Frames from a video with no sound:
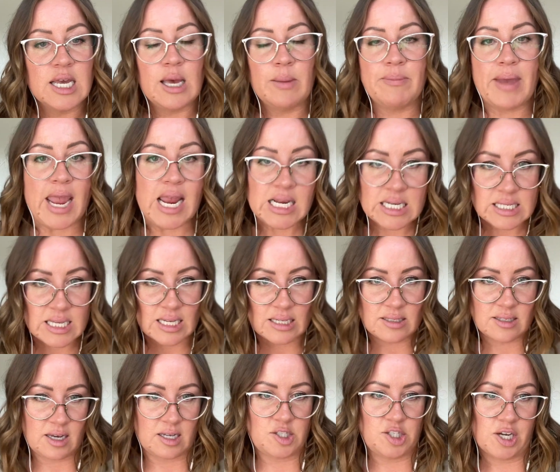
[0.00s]
Painting
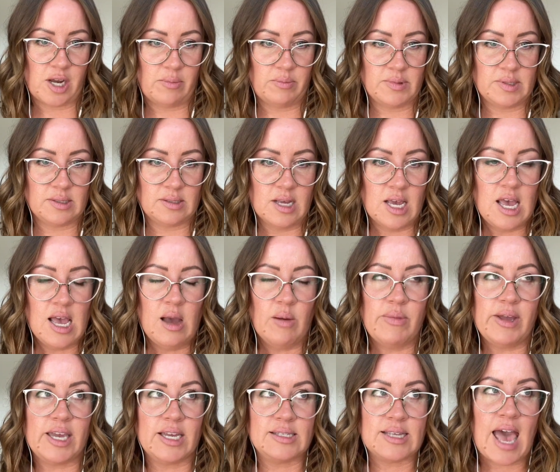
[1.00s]
touch-ups,
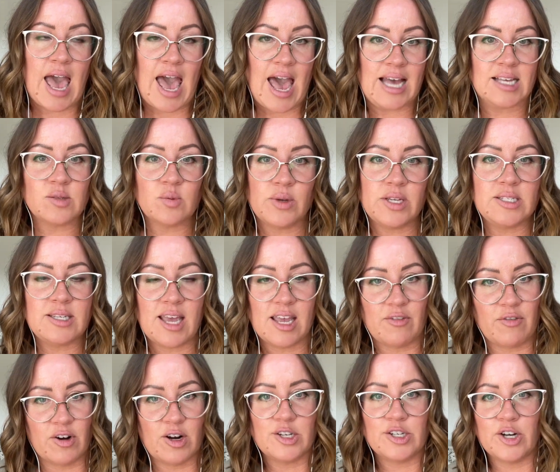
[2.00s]
because as we take
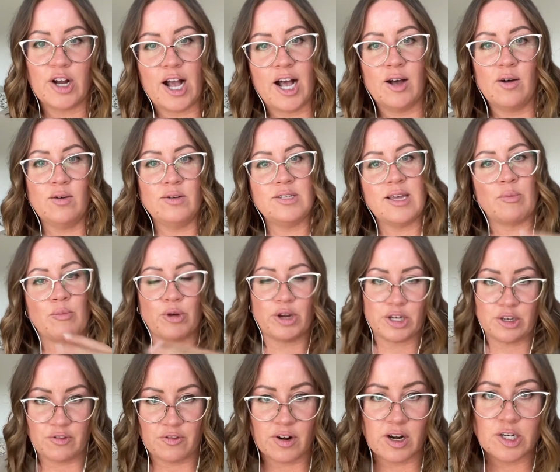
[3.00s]
furniture out and bring new
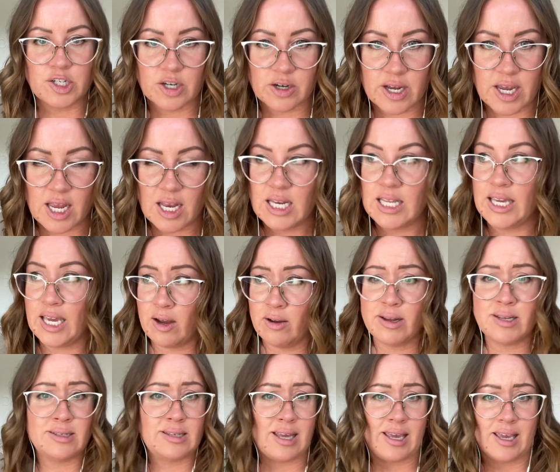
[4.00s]
furniture in,
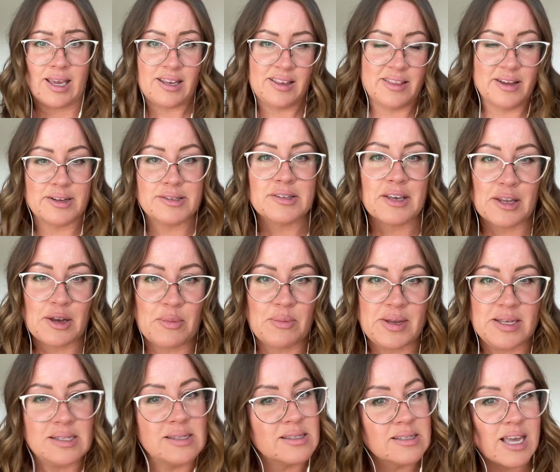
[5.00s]
guaranteed there's going to be
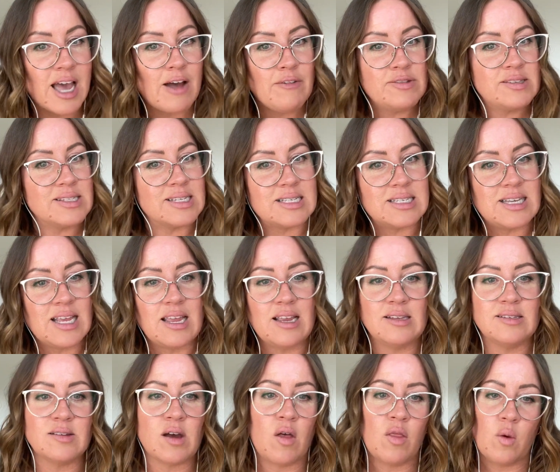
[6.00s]
scuffs and
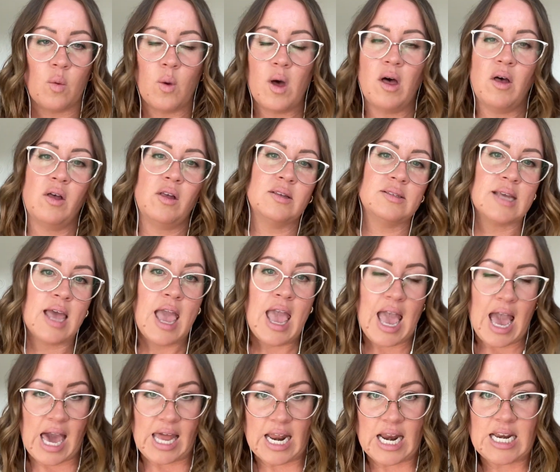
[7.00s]
dings on the walls,
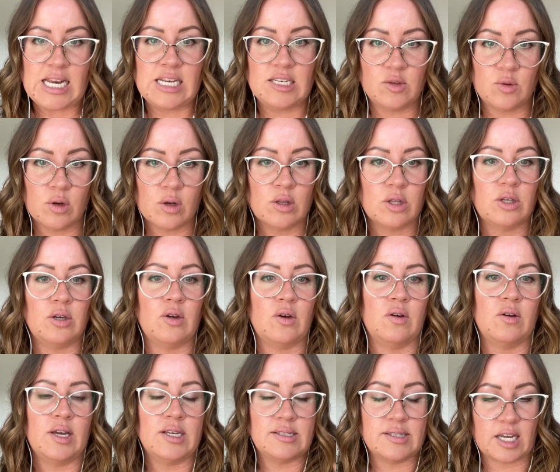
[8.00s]
and I need to include
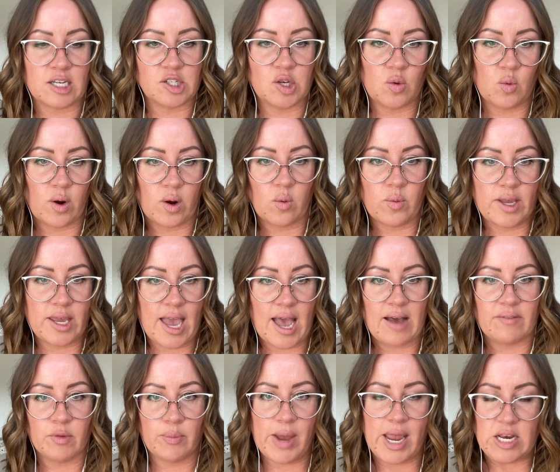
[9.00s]
a section where we have
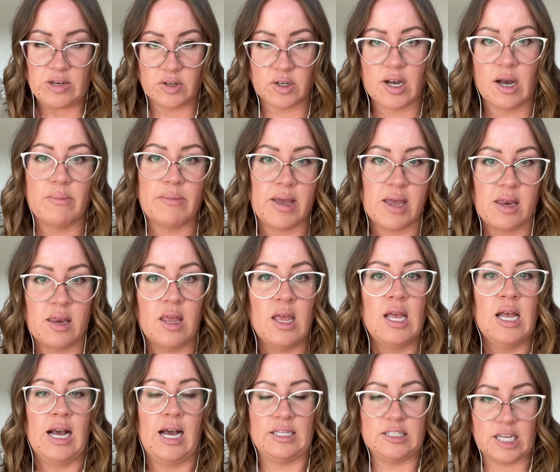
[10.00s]
a painter come in
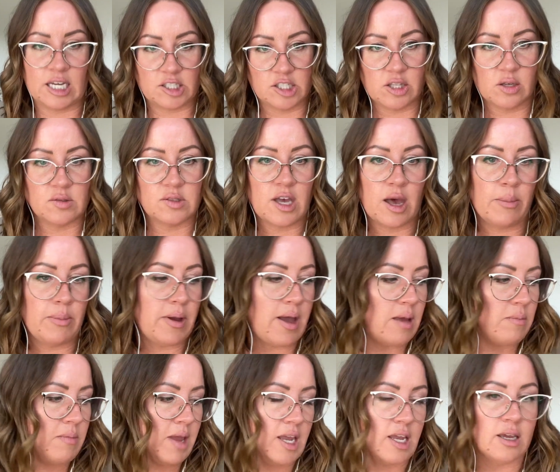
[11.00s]
and touch those up and
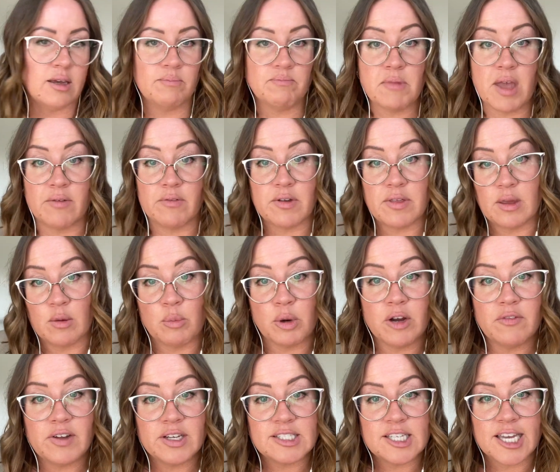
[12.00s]
make everything
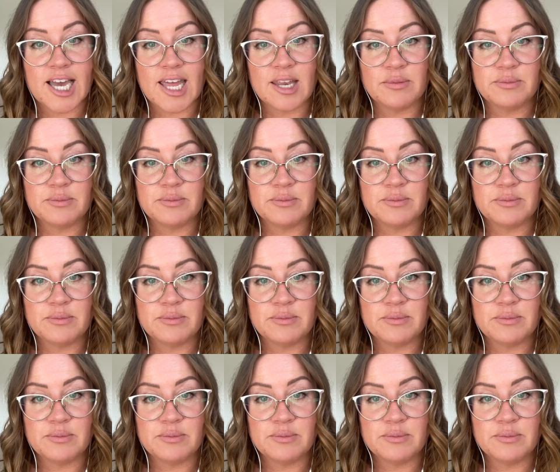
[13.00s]
perfect again.